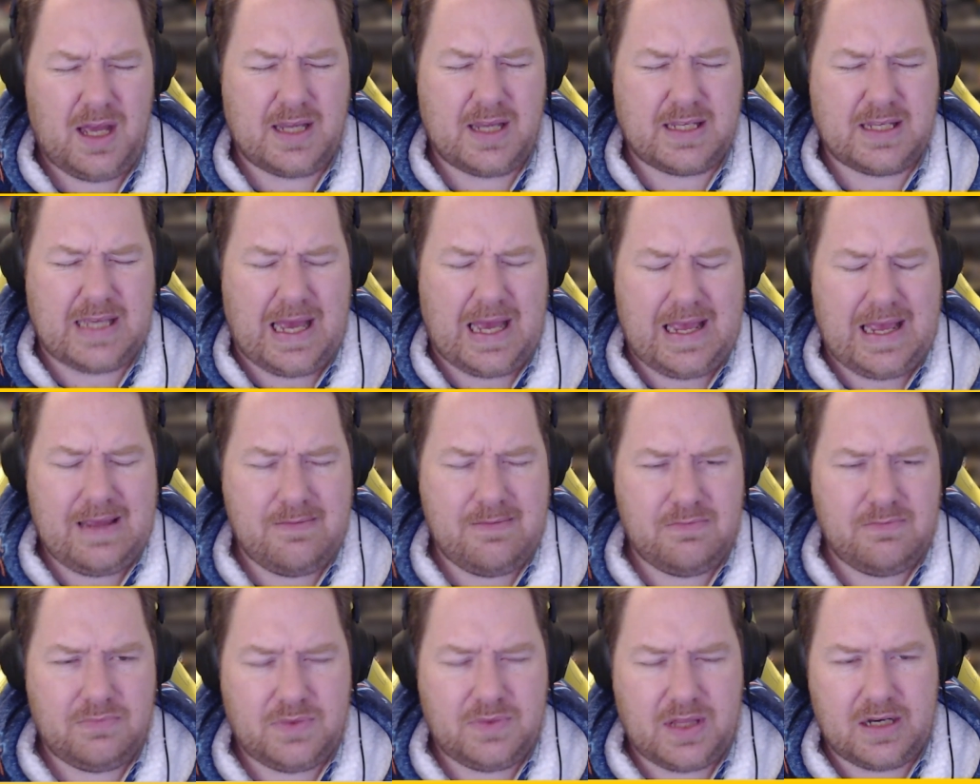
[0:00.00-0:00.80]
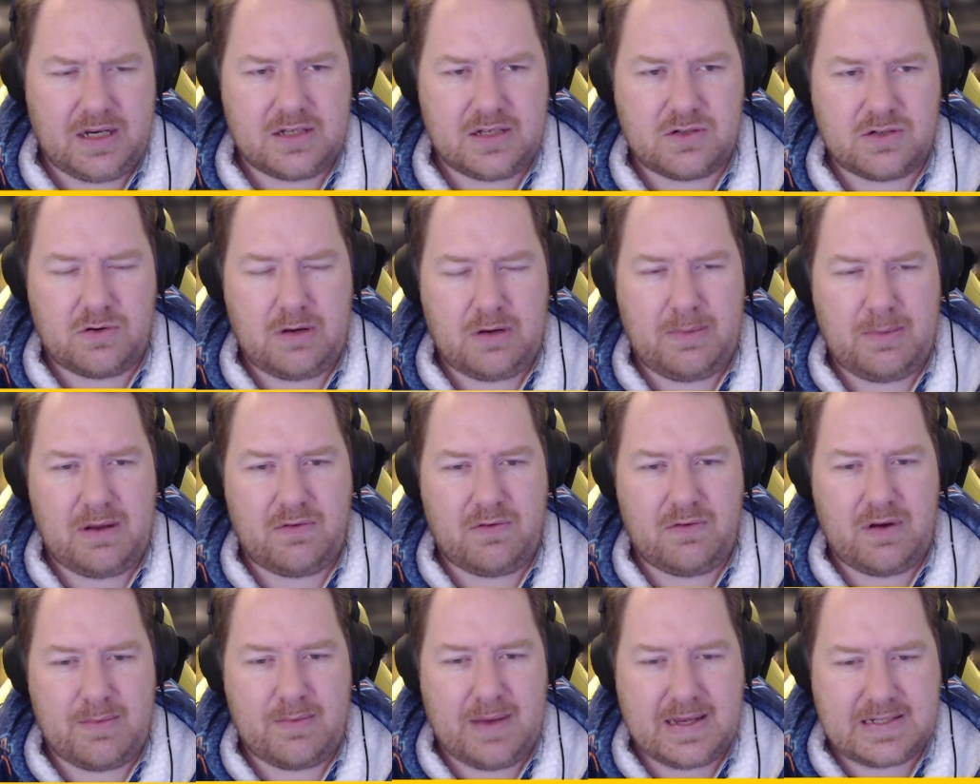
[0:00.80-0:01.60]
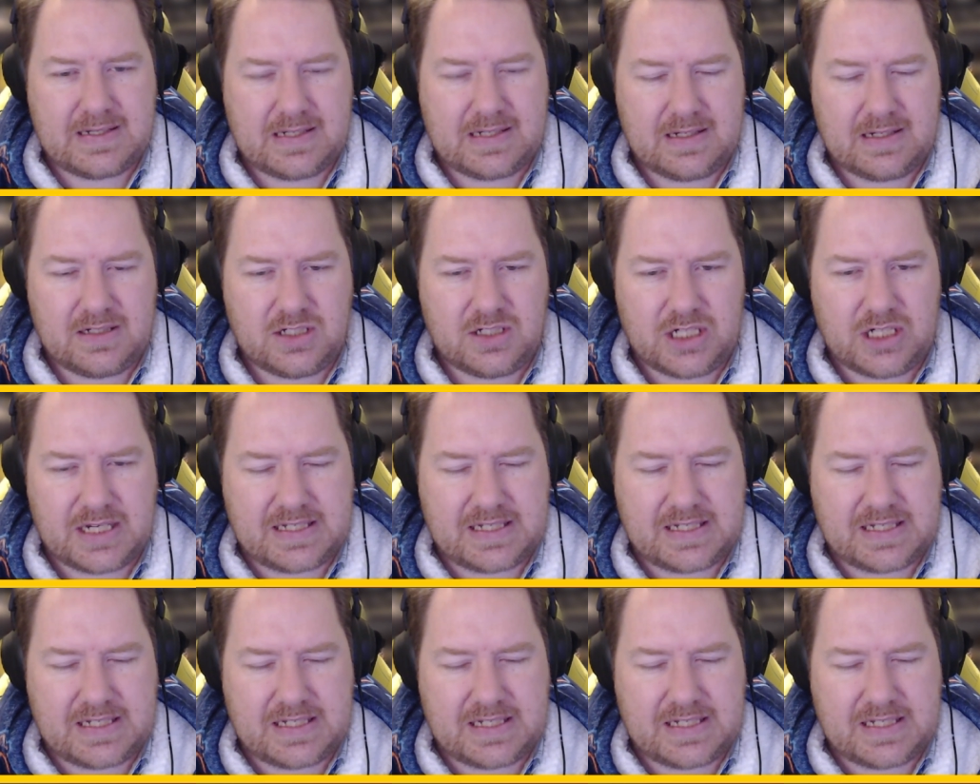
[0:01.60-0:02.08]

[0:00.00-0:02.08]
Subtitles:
a game that has already been remastered